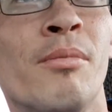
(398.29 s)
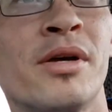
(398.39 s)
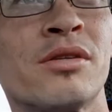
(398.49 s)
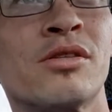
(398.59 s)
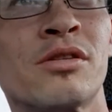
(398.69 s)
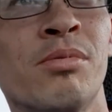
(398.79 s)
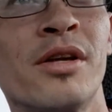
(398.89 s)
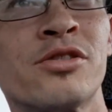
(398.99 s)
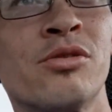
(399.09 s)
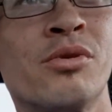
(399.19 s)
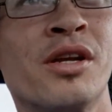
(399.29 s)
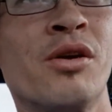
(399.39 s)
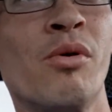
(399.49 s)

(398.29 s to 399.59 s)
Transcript: message has blessed you in any